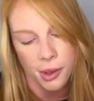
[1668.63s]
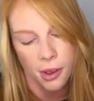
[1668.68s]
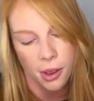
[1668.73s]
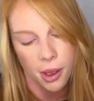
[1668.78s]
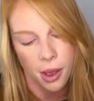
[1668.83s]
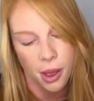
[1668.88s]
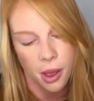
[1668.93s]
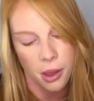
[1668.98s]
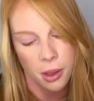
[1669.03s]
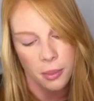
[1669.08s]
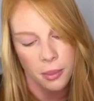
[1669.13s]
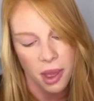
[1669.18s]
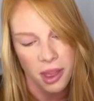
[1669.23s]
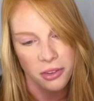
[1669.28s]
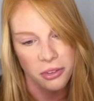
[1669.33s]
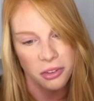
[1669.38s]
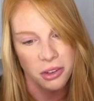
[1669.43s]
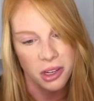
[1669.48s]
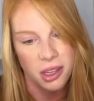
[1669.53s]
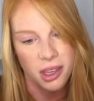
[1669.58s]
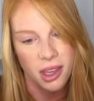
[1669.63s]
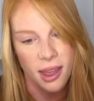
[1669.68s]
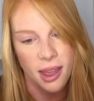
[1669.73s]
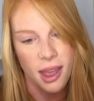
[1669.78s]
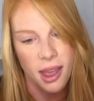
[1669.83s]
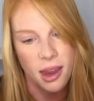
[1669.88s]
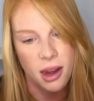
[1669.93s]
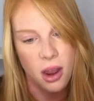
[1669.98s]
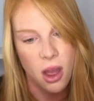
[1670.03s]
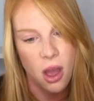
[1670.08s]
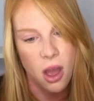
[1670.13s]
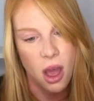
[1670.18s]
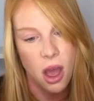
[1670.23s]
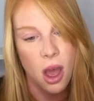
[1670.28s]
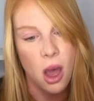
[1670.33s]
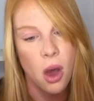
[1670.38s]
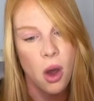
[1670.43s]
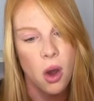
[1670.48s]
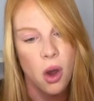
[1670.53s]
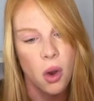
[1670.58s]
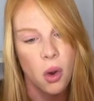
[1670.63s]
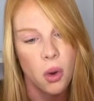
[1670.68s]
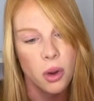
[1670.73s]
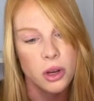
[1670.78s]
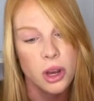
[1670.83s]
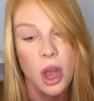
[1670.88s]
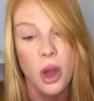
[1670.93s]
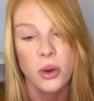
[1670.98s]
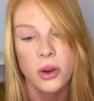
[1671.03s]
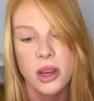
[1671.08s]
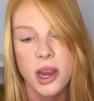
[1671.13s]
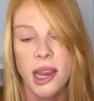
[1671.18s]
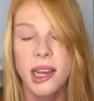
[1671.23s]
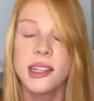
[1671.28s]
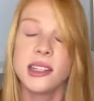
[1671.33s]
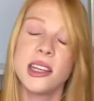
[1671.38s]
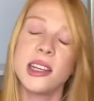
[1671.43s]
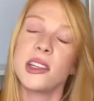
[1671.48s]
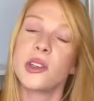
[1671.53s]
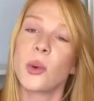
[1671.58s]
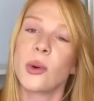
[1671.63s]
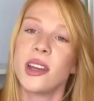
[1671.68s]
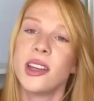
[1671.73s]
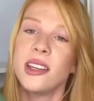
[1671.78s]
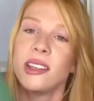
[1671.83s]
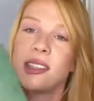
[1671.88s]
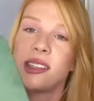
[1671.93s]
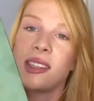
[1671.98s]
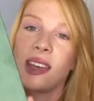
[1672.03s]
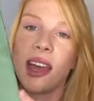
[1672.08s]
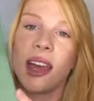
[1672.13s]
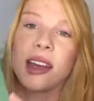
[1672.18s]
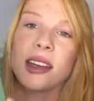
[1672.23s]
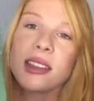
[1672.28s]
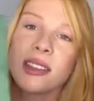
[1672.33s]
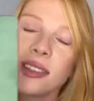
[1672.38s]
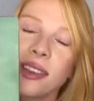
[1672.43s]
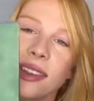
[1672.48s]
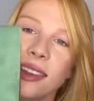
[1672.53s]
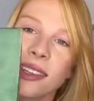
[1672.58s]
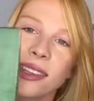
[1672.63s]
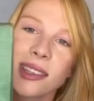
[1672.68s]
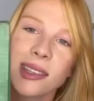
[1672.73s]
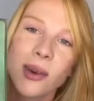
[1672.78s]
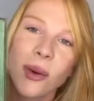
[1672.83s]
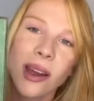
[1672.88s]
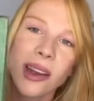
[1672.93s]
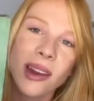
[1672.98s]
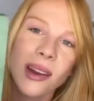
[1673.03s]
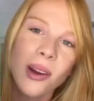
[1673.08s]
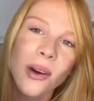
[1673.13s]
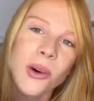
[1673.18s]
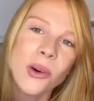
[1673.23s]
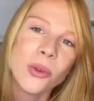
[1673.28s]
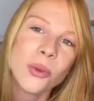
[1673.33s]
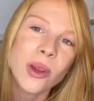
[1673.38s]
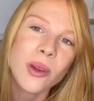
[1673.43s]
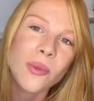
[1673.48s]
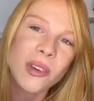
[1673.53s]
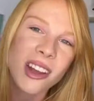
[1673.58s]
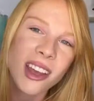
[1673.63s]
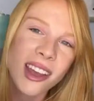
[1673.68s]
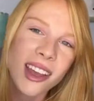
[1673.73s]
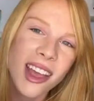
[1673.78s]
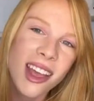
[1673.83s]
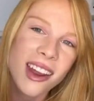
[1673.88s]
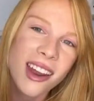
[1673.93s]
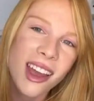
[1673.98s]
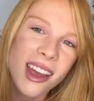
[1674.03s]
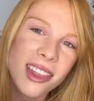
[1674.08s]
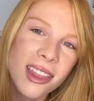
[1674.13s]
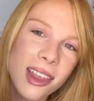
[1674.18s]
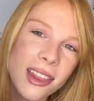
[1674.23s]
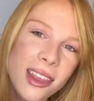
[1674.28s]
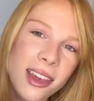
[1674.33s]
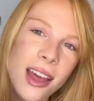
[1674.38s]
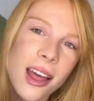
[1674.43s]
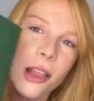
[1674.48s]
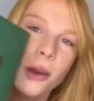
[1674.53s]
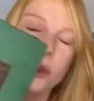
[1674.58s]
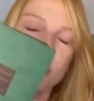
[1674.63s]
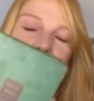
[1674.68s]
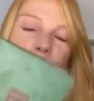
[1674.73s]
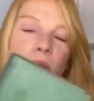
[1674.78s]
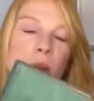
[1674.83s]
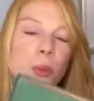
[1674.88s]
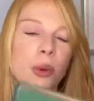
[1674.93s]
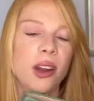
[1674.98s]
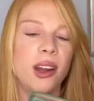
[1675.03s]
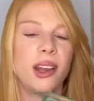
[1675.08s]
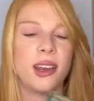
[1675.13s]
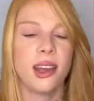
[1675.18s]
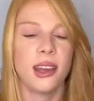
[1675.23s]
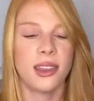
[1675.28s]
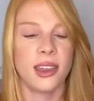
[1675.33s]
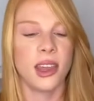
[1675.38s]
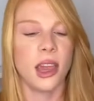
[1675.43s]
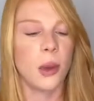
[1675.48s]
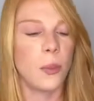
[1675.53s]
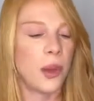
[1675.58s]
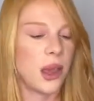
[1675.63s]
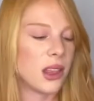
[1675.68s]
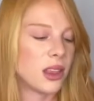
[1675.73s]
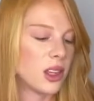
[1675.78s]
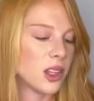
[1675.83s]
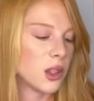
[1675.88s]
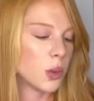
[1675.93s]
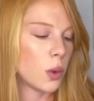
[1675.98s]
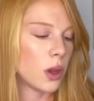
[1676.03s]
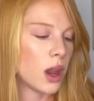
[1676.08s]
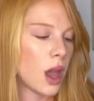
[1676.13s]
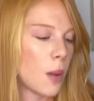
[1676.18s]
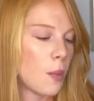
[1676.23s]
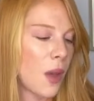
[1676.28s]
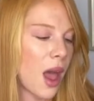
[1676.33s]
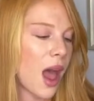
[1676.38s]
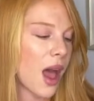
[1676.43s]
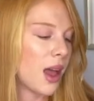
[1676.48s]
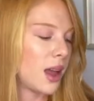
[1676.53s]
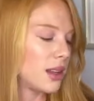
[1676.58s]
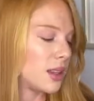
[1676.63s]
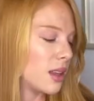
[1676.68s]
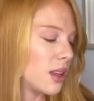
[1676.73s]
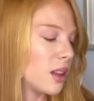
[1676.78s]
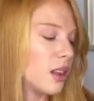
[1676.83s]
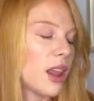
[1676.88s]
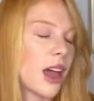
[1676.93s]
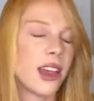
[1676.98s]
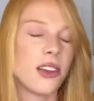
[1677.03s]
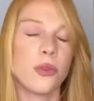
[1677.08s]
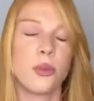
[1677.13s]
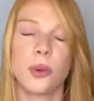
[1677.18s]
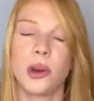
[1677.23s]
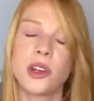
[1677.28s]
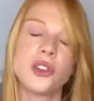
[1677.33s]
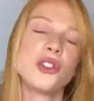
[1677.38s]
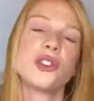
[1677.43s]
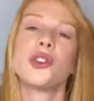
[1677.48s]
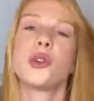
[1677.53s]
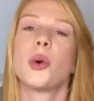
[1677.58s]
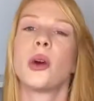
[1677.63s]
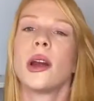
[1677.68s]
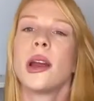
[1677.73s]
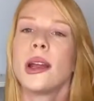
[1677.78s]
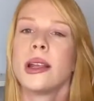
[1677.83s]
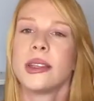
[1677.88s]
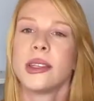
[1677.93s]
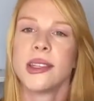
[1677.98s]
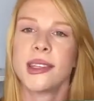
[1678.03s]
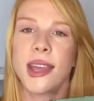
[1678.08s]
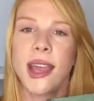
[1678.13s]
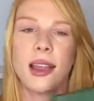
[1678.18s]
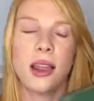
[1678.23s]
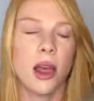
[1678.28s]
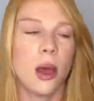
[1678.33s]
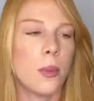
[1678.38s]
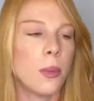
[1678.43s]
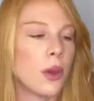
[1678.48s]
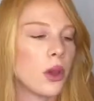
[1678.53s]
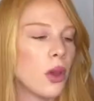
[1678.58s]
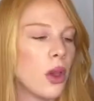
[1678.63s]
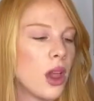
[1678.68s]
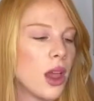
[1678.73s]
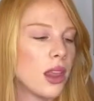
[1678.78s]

I forget. Oh, no, 1926. So this is quite an old one, but again, I thought the color was really pretty. And I think I picked this one up at the Lifebridge store in Salem.